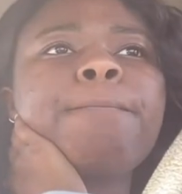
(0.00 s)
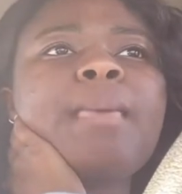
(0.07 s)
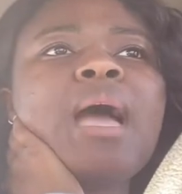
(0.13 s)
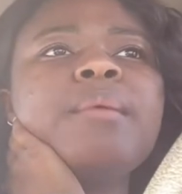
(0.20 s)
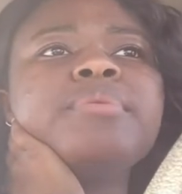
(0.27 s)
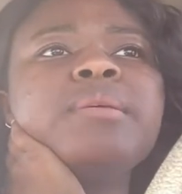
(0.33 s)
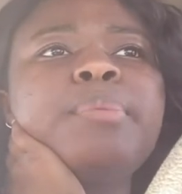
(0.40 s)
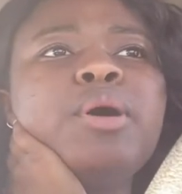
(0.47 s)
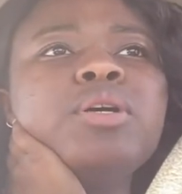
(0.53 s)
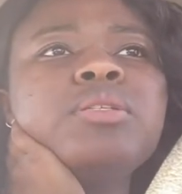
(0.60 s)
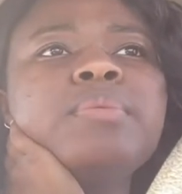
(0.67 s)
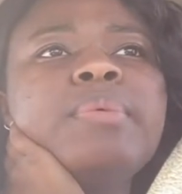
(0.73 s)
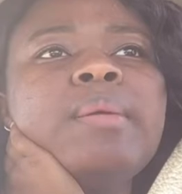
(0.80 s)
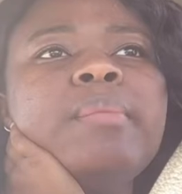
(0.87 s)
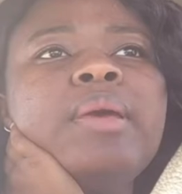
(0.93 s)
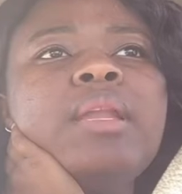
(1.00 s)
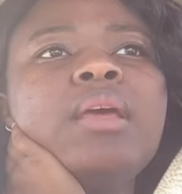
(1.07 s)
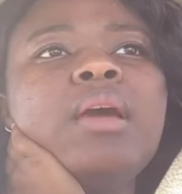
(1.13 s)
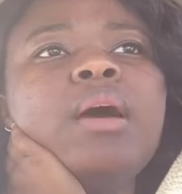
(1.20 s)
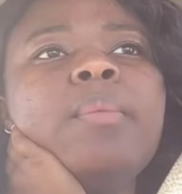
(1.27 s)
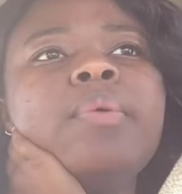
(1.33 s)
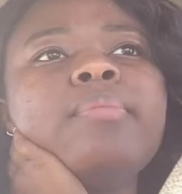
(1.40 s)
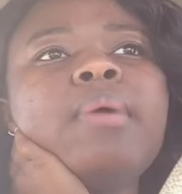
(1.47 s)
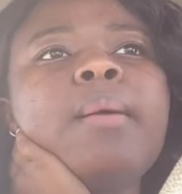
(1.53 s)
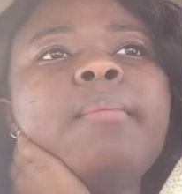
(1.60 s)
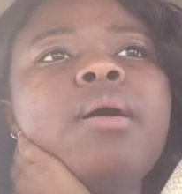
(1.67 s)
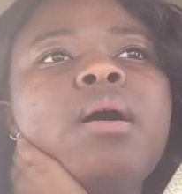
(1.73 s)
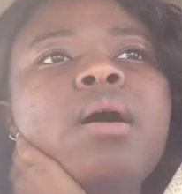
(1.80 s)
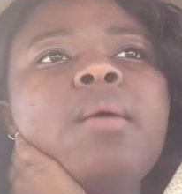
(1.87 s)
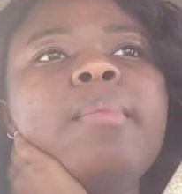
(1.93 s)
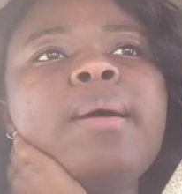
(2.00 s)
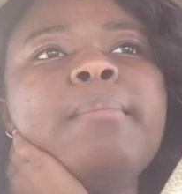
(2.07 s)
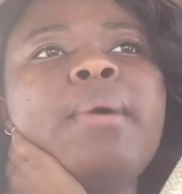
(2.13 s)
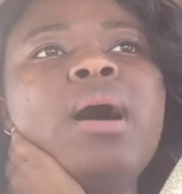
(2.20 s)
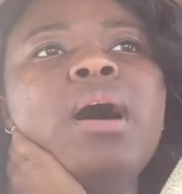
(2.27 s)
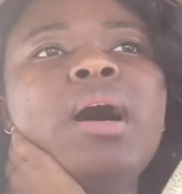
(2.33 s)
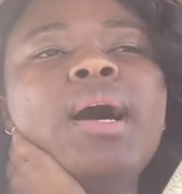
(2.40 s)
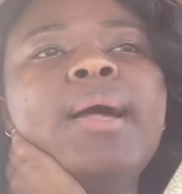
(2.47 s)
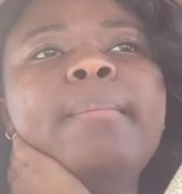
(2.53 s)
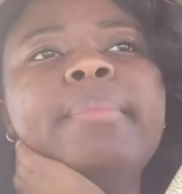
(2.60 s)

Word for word: I'm supposed to be meeting up with my mom and my aunt